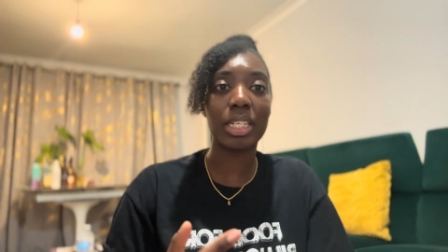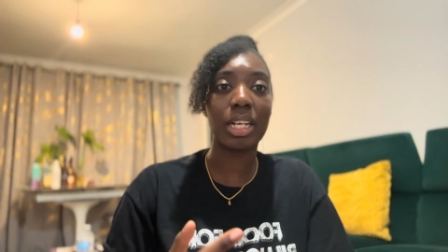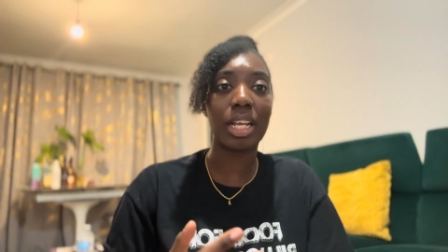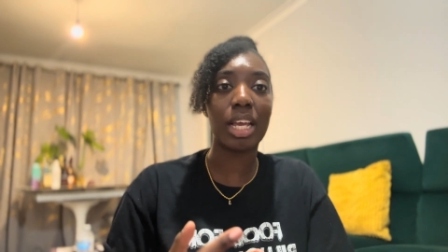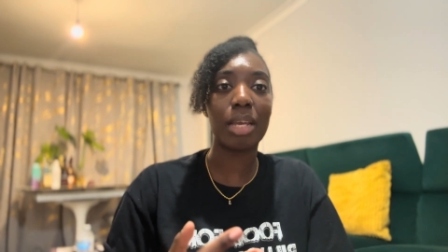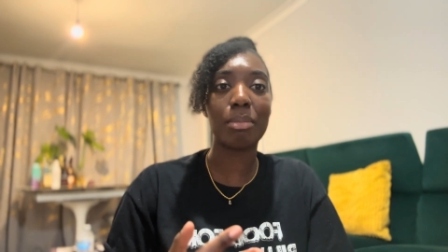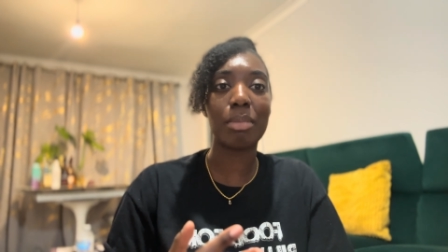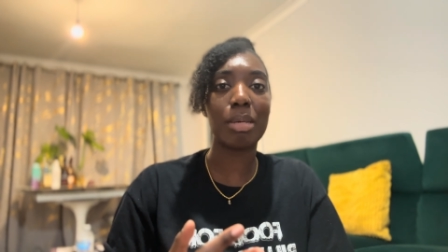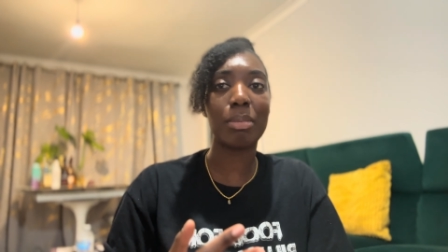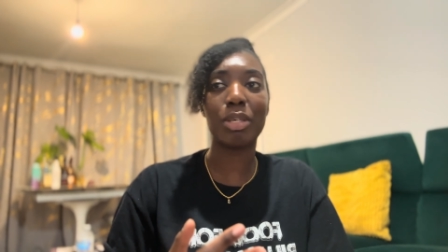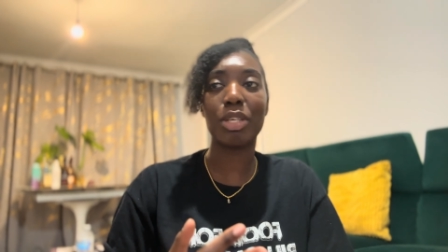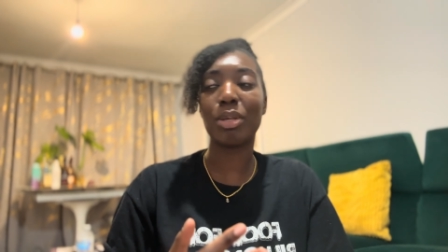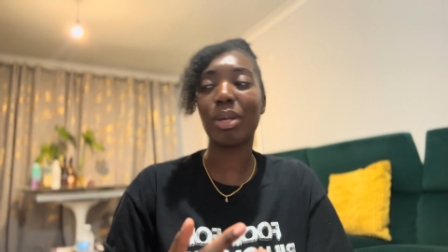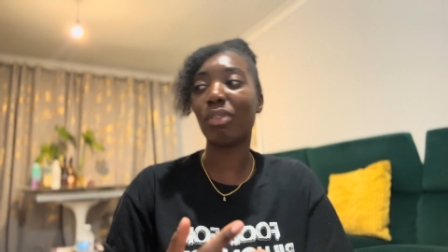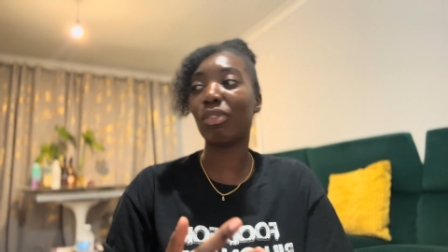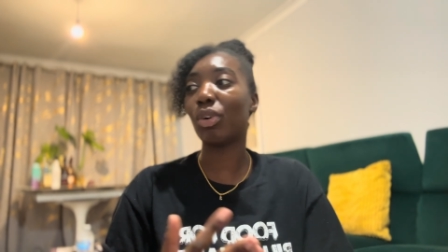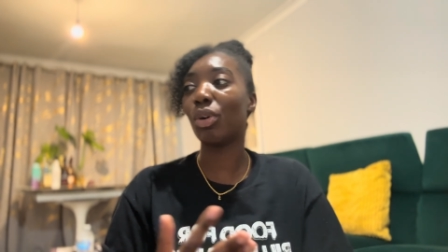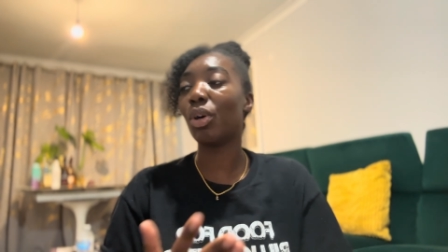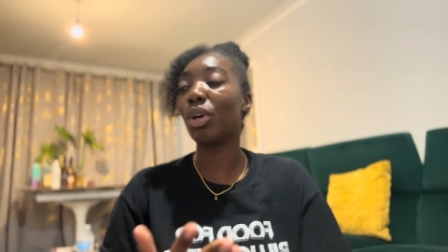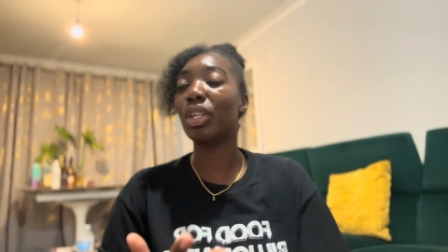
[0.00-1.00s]
Like maybe you
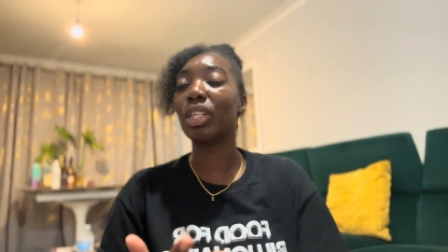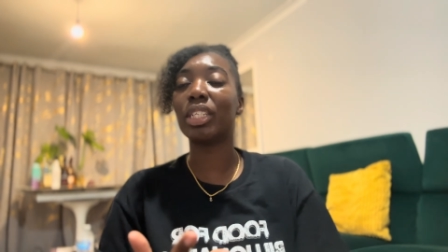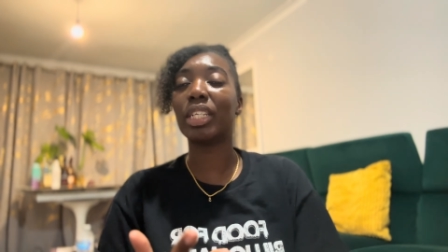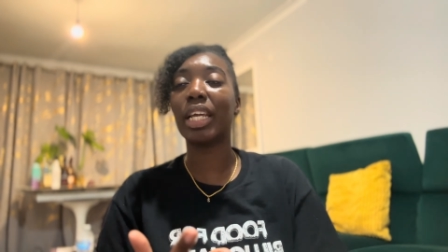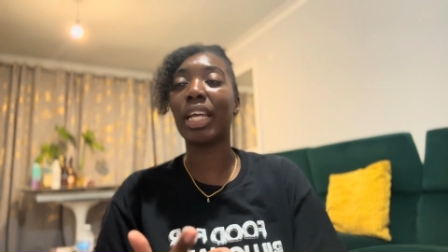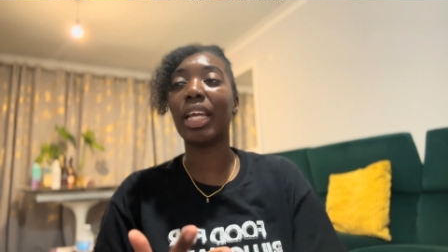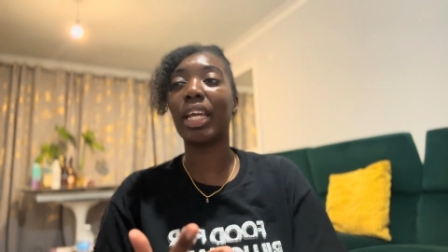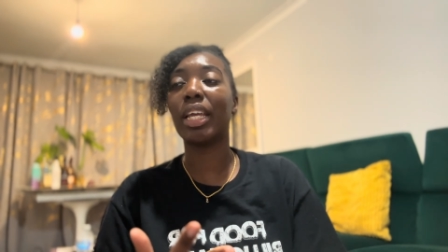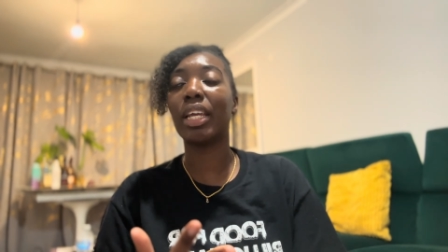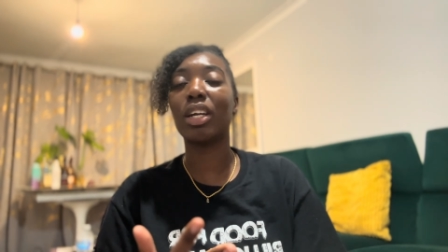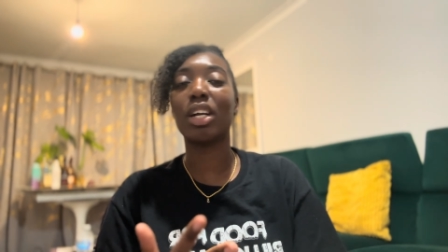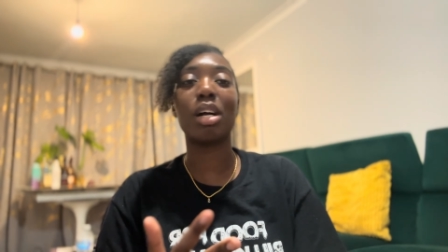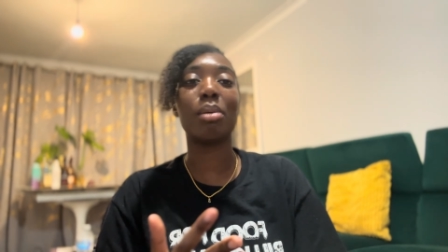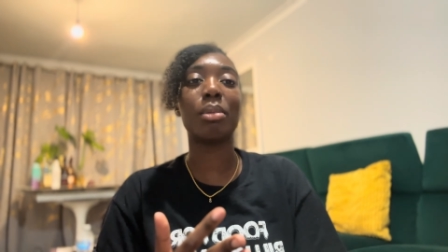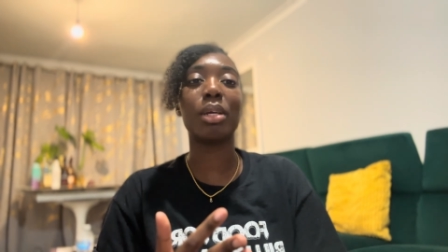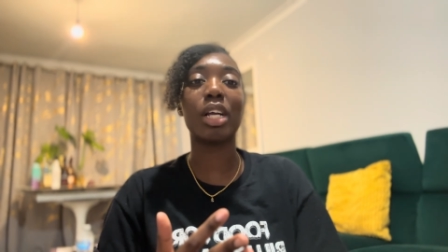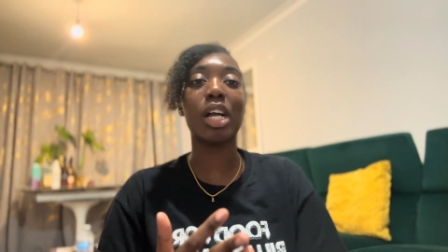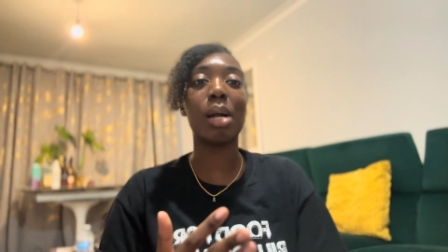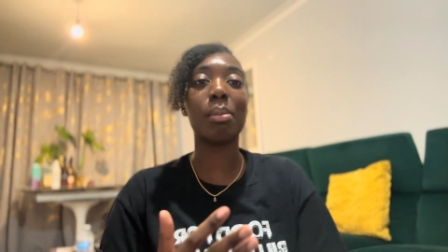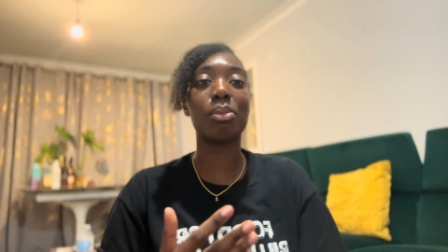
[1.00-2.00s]
have a holiday
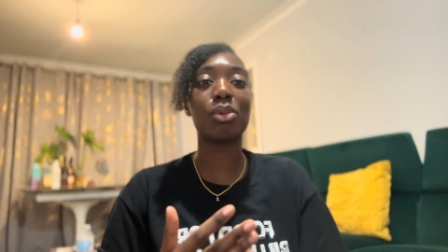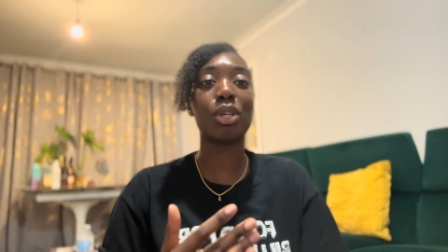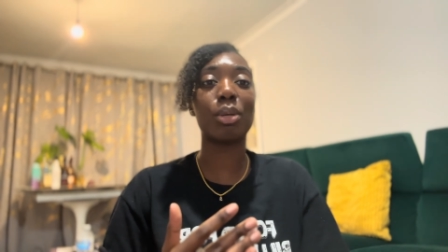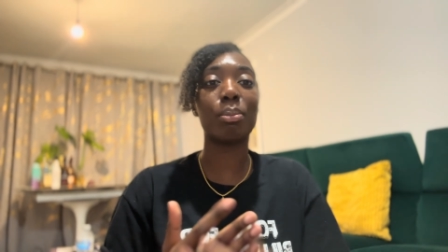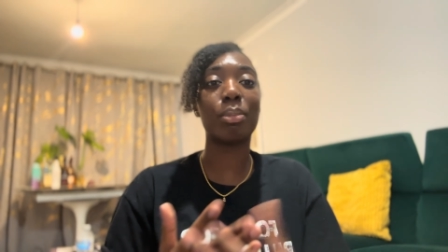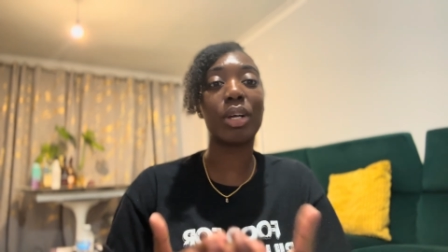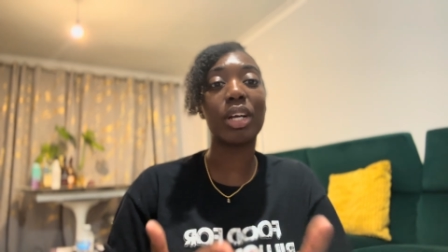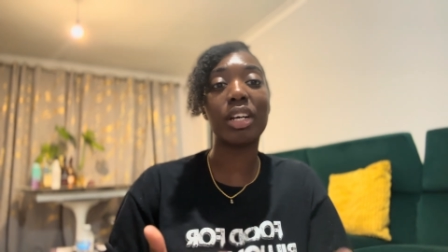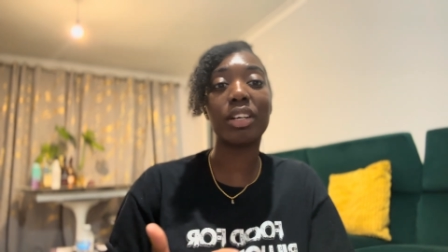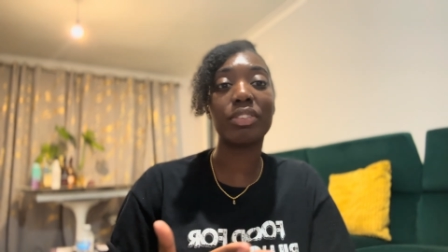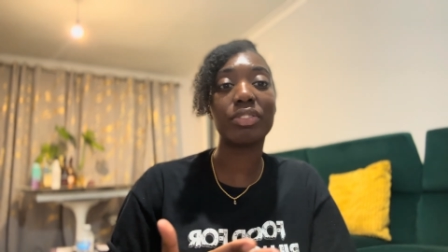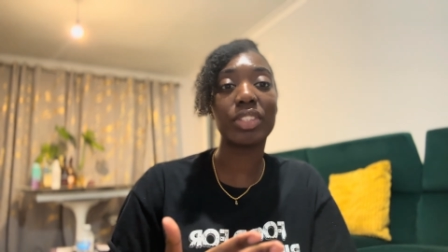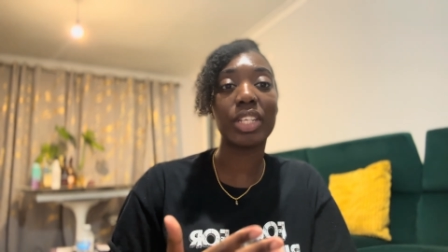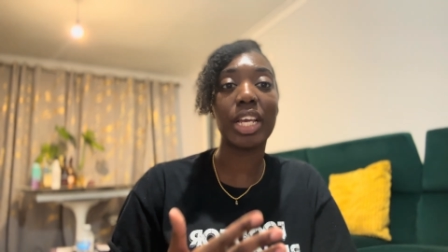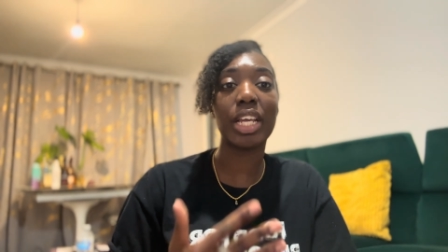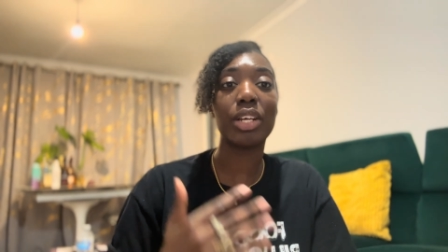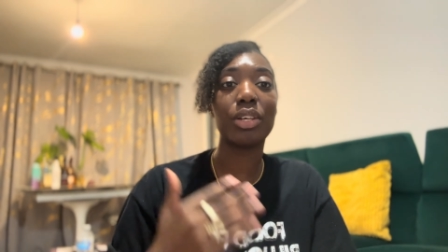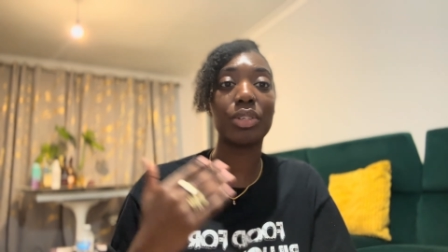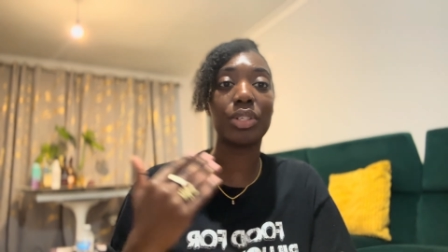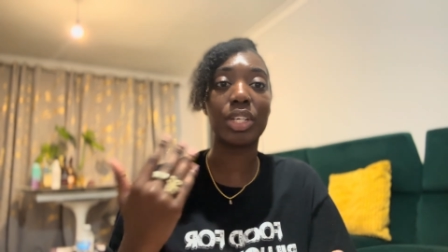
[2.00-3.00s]
coming up or a
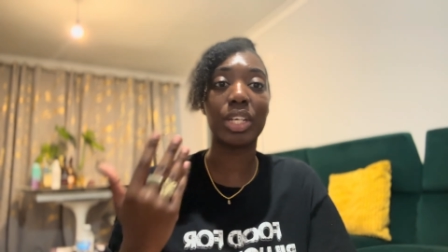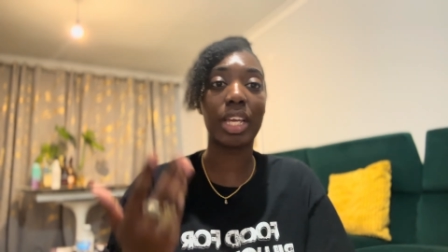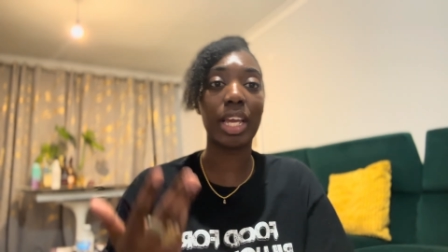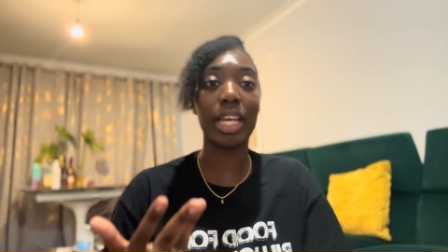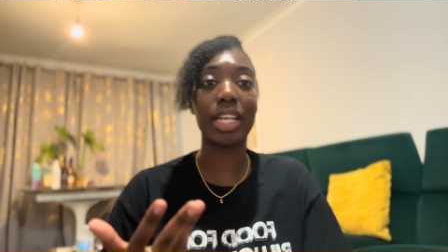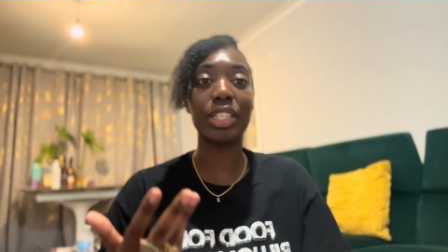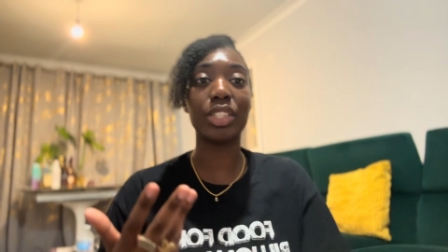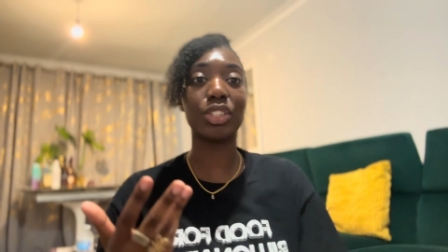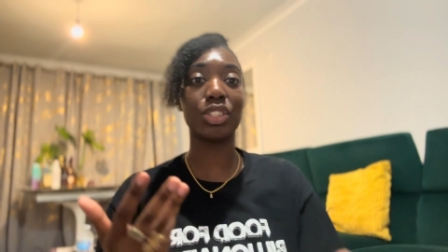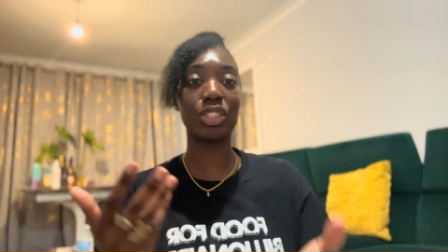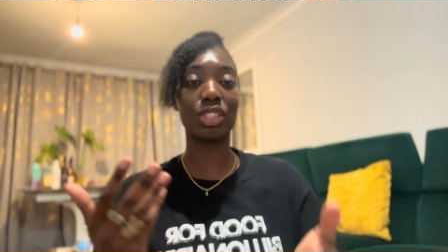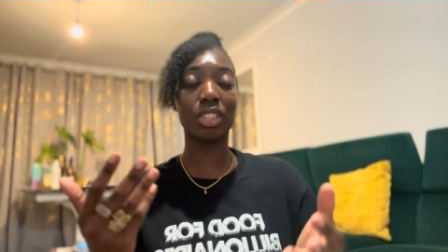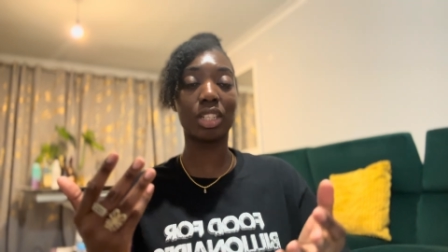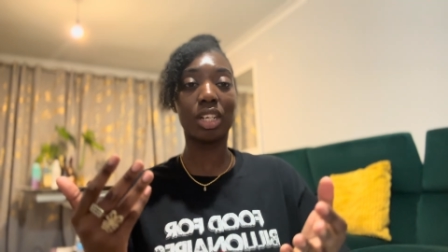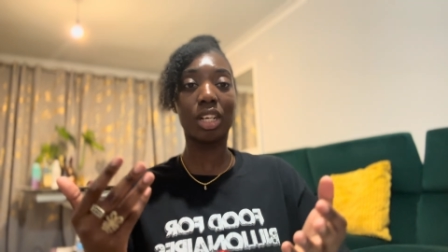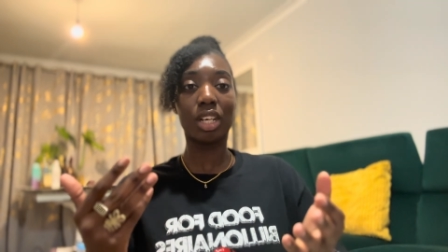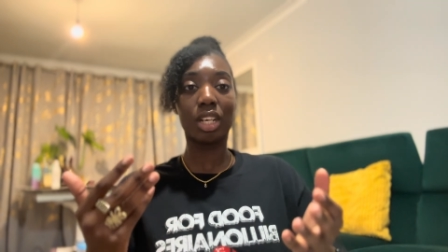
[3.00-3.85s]
birthday or an occasion.